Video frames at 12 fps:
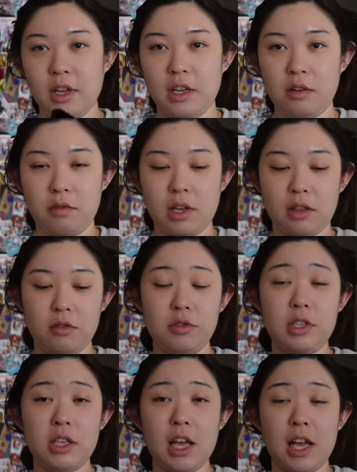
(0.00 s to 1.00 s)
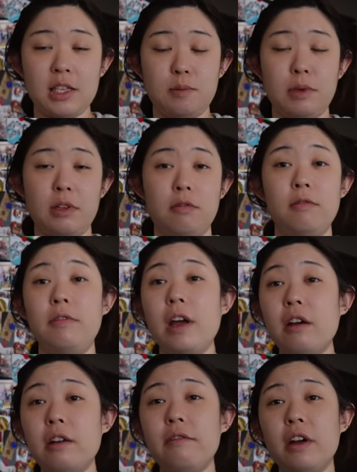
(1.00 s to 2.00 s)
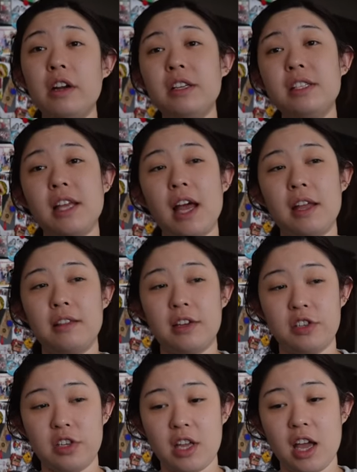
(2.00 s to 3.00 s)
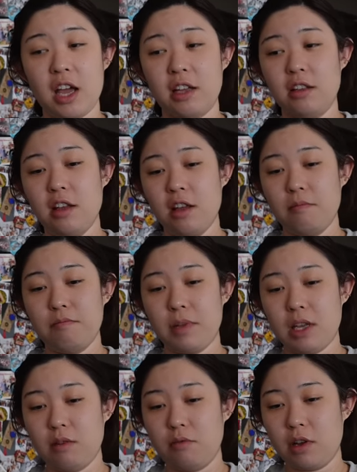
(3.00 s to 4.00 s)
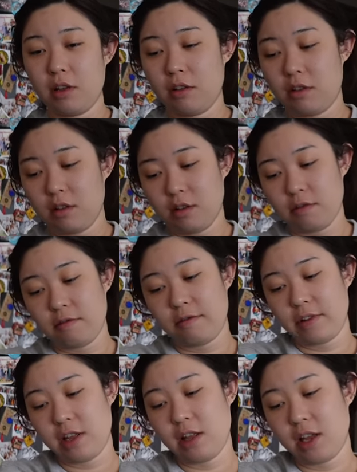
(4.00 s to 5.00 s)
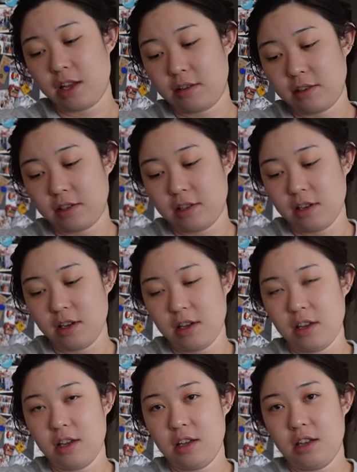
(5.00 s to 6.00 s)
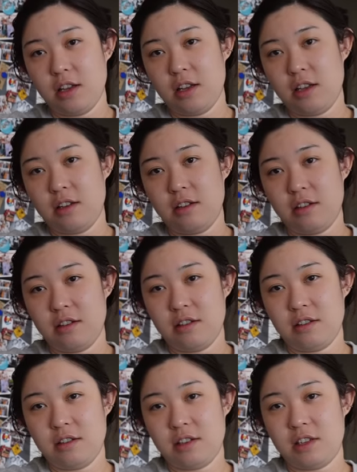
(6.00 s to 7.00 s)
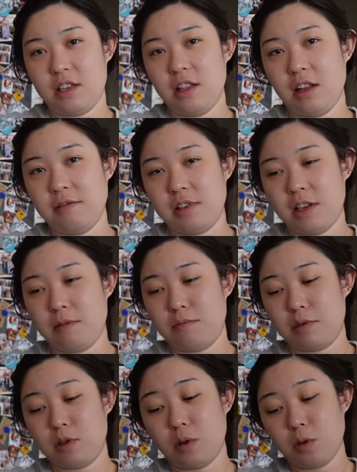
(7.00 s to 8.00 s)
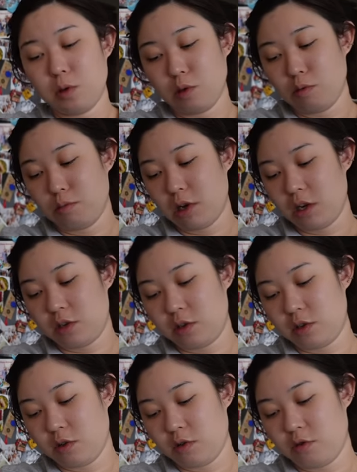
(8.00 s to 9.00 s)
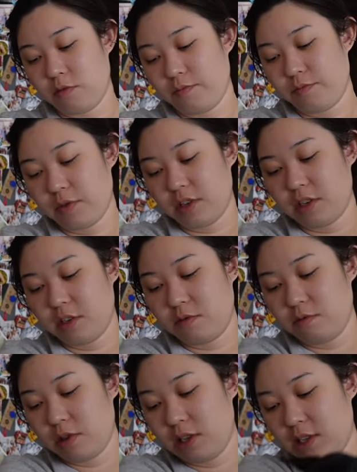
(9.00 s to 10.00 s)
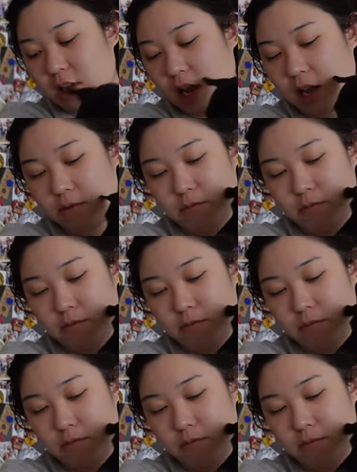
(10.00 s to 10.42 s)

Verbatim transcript: Anyway, Lucy has been very very sad that she can't be with Felix. She loves him so so much, so she's really sad.